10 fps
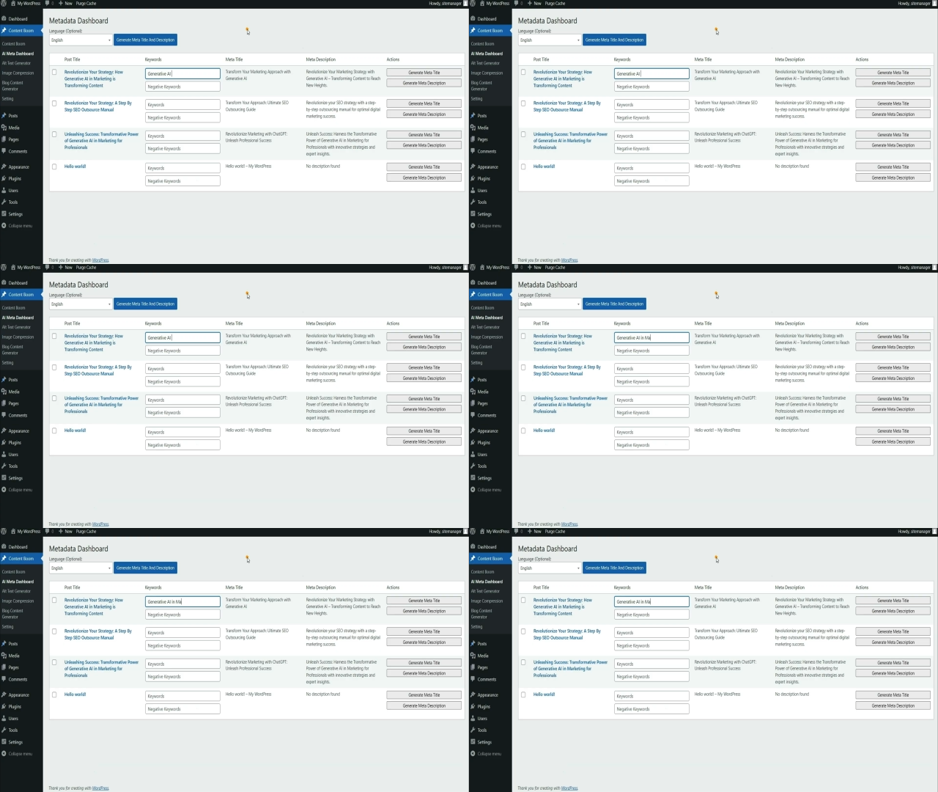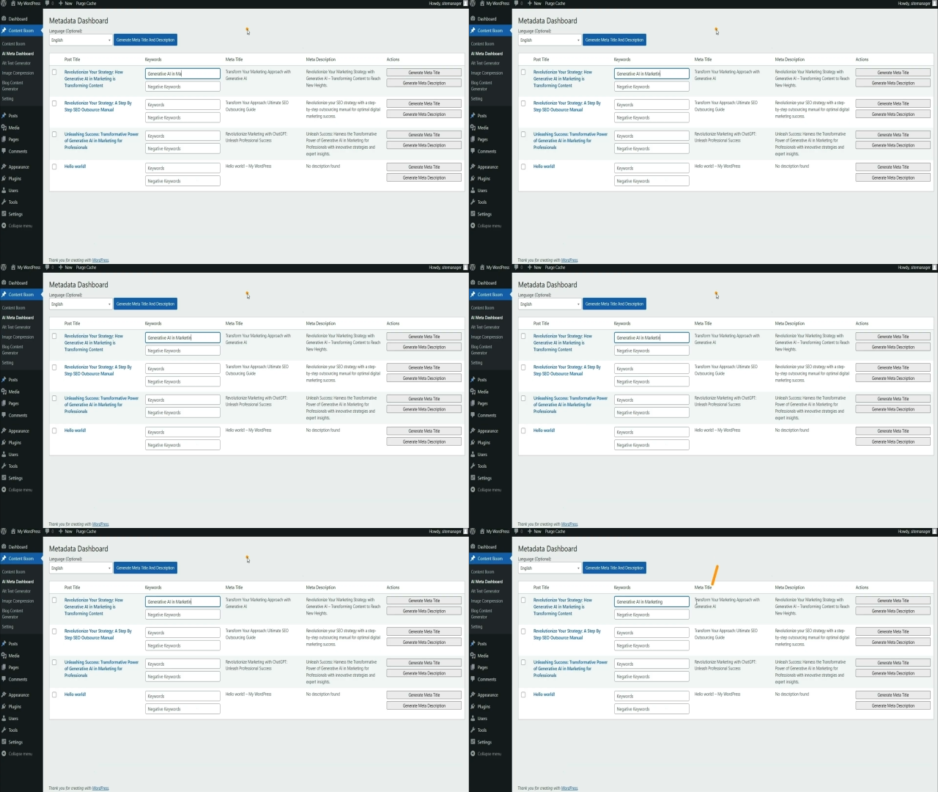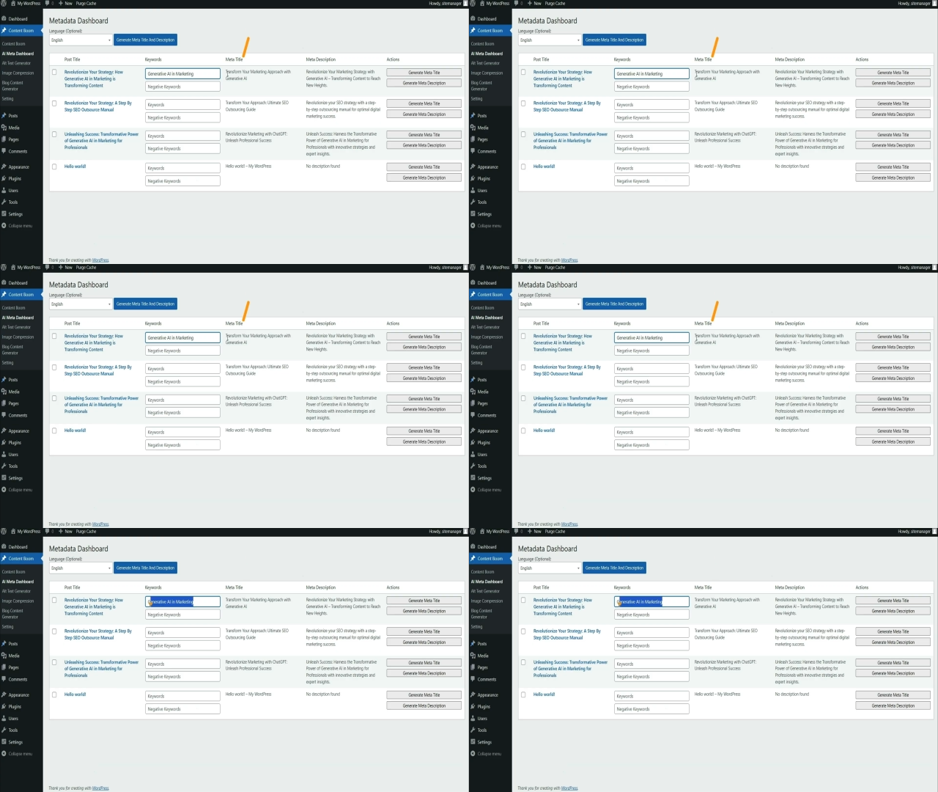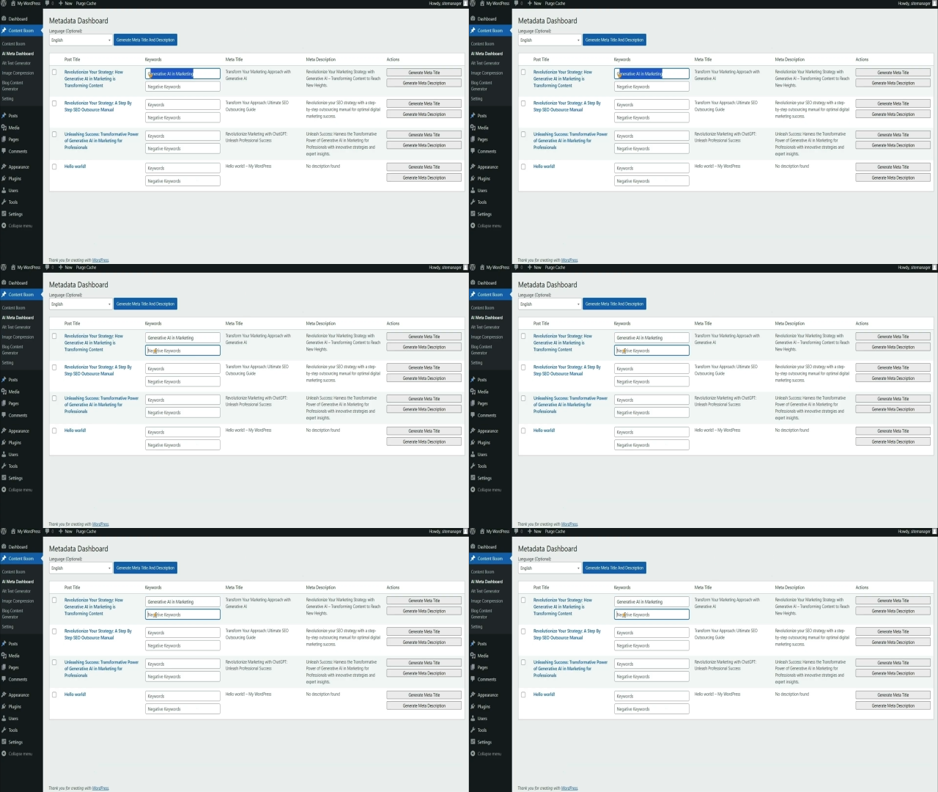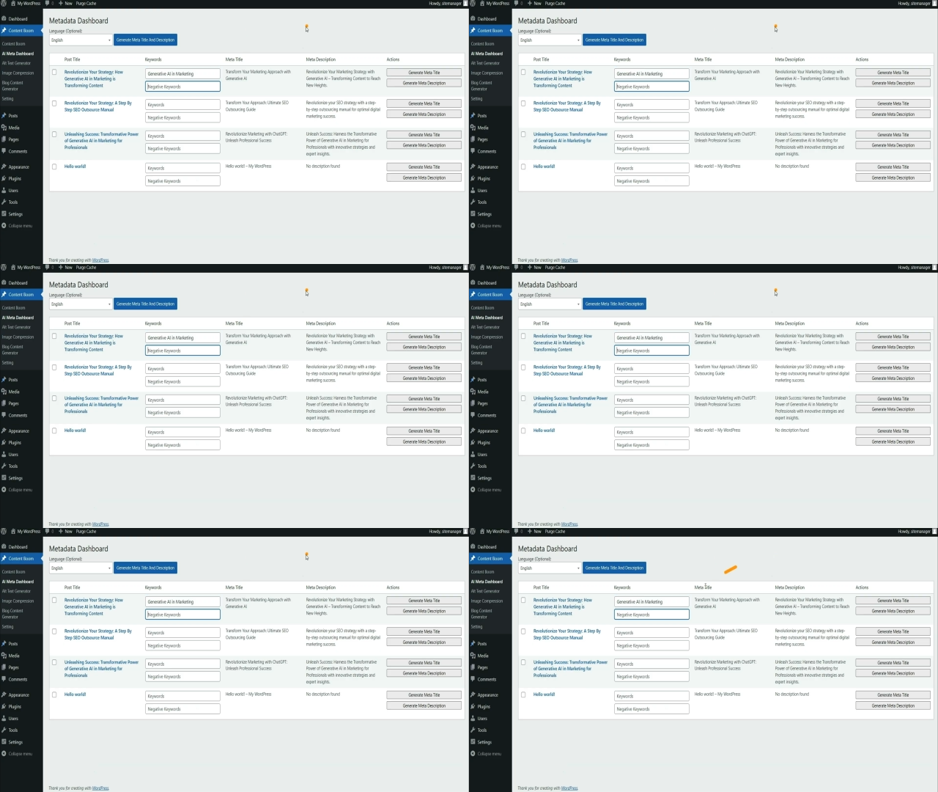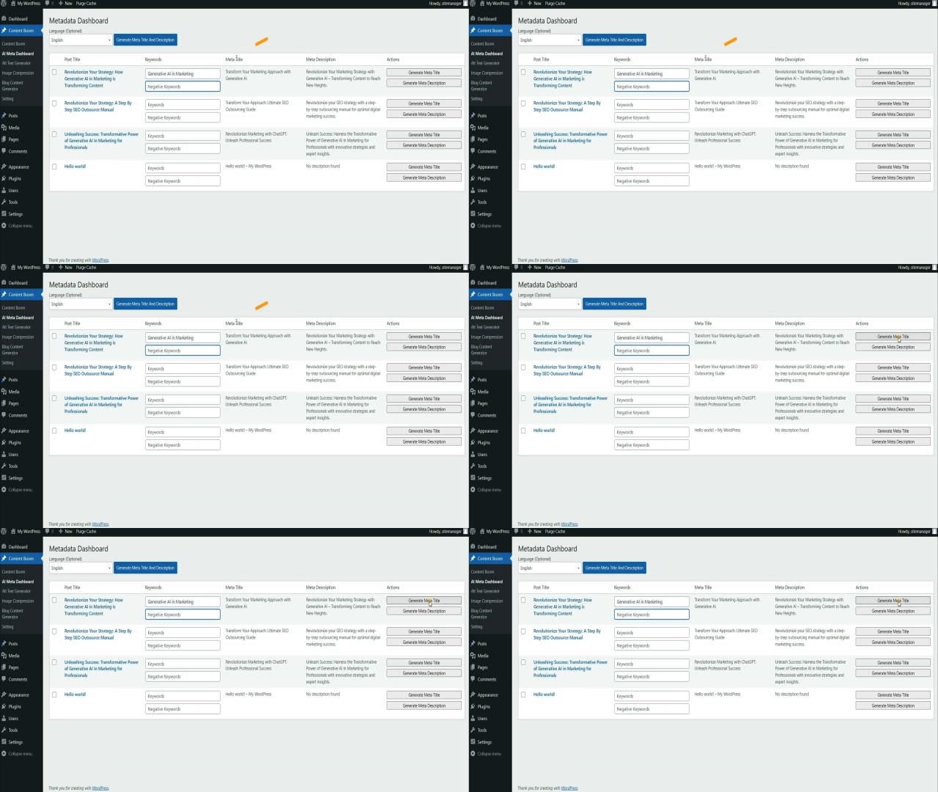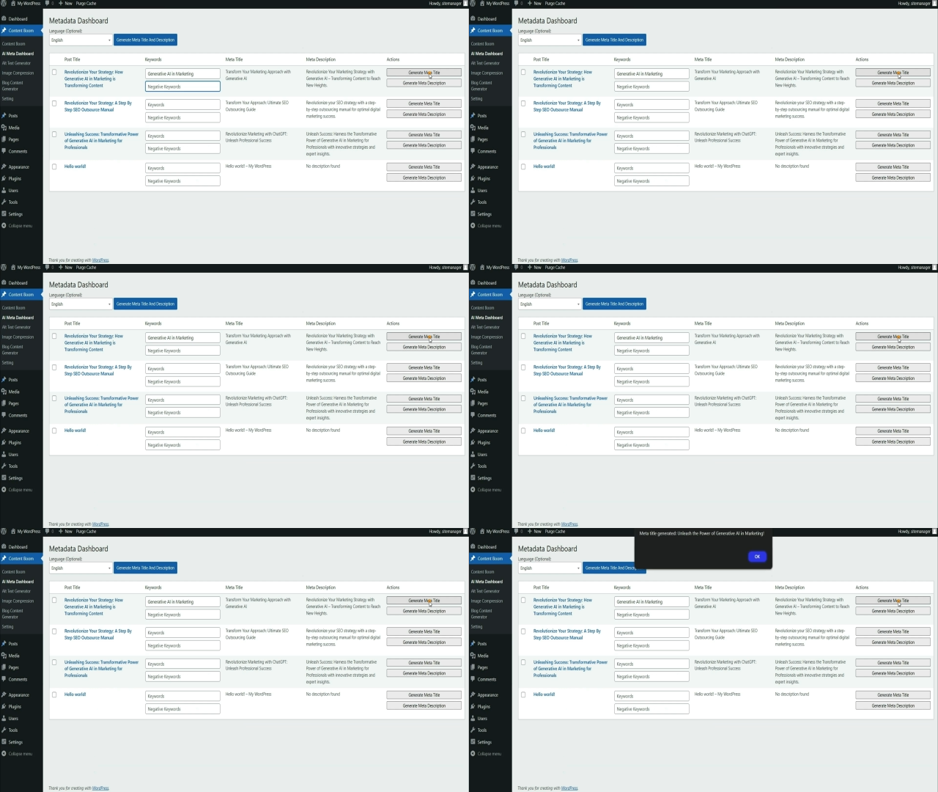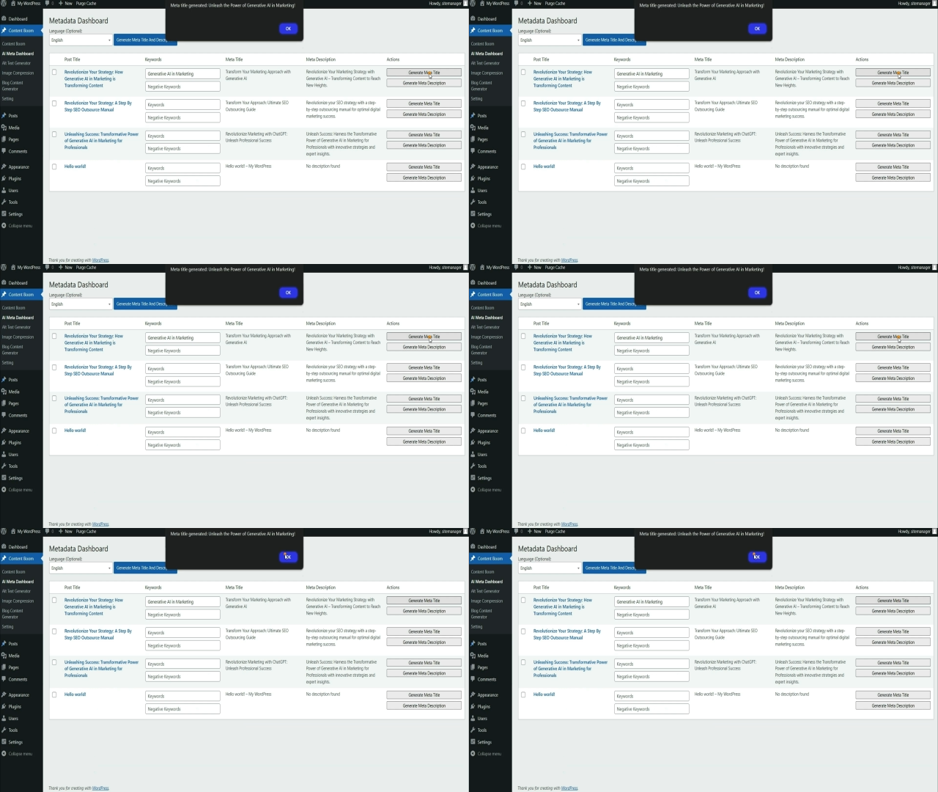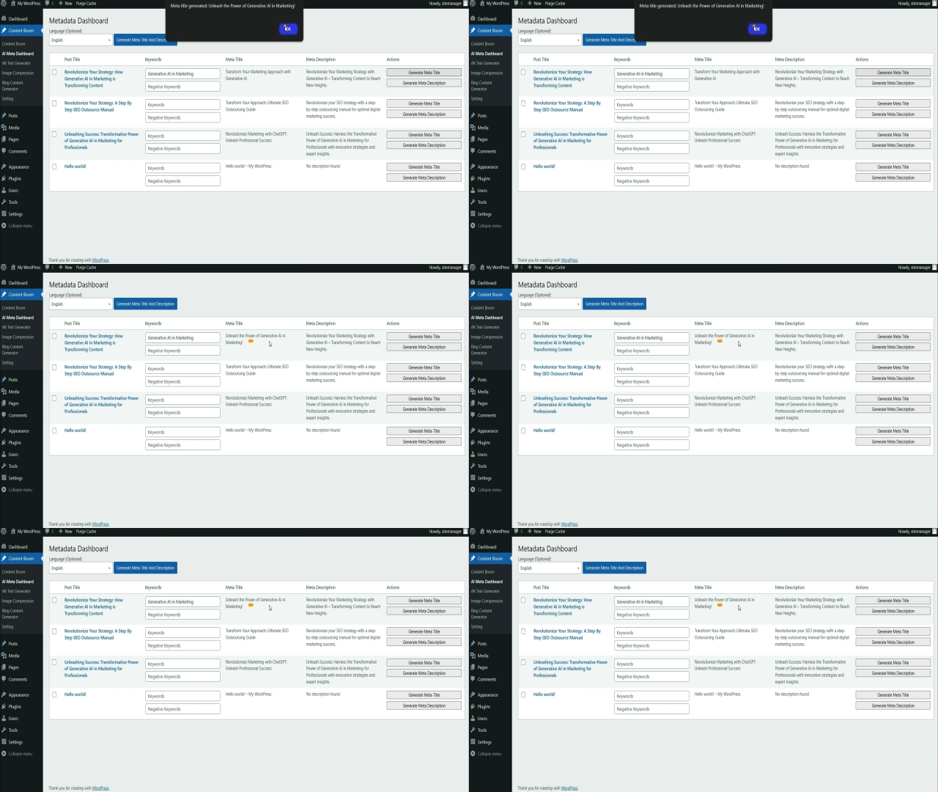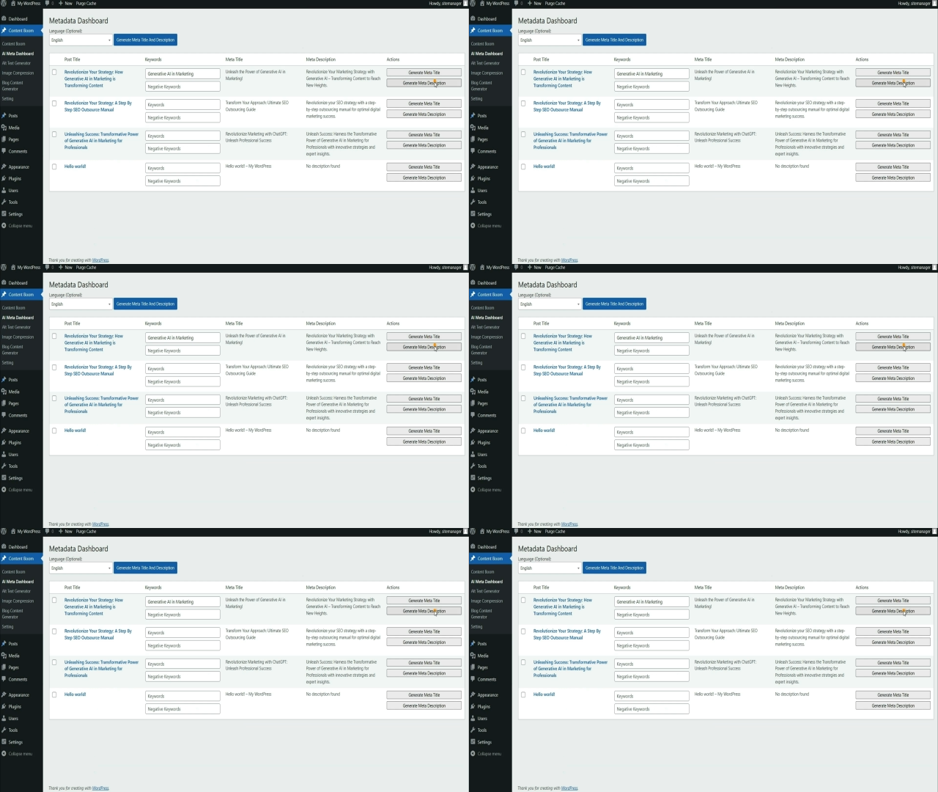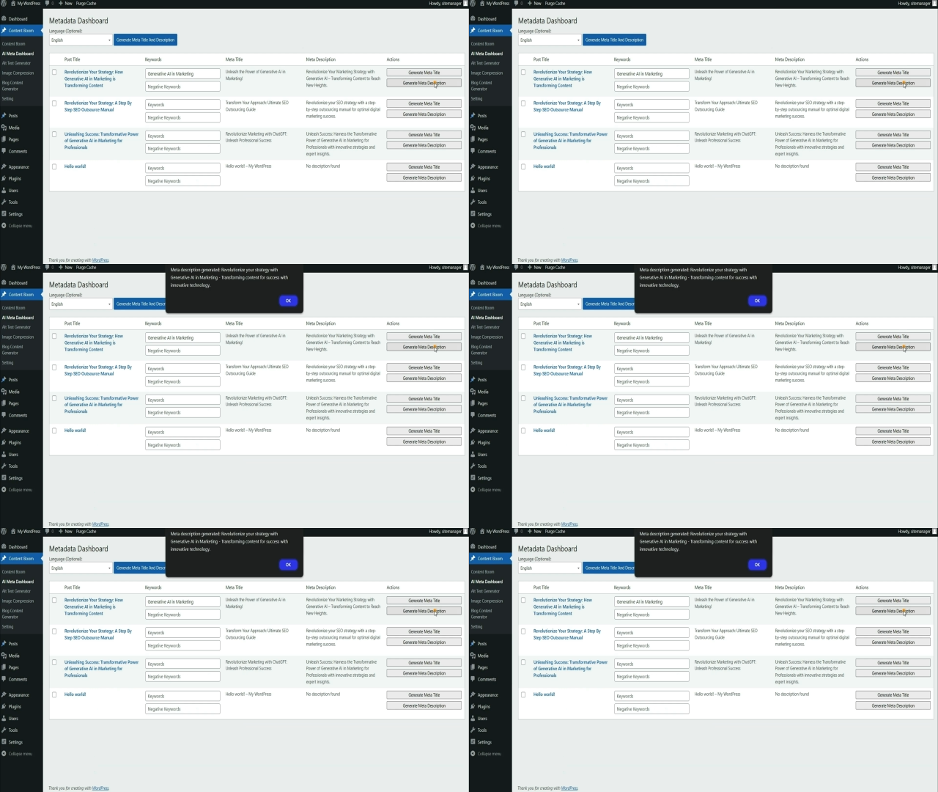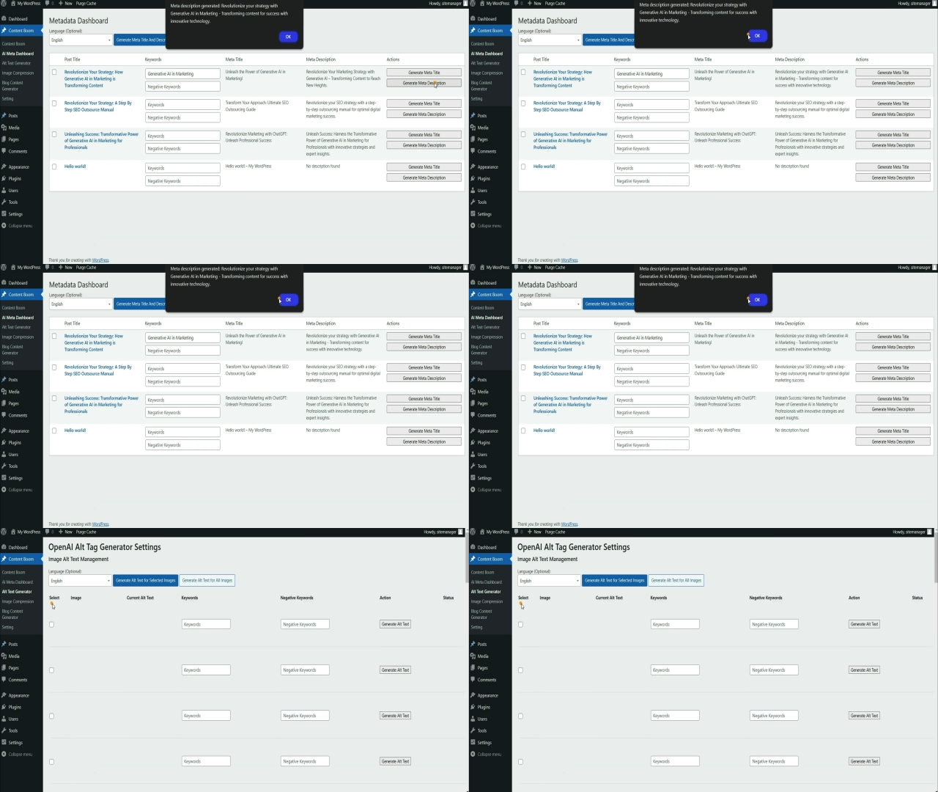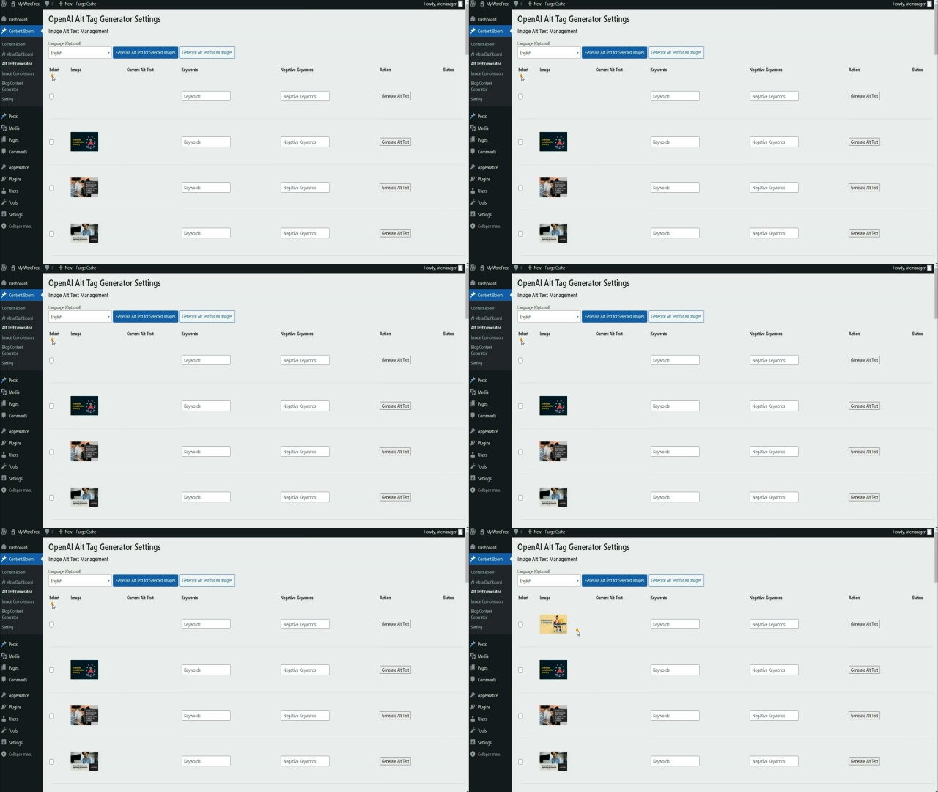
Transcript: (no speaker visible)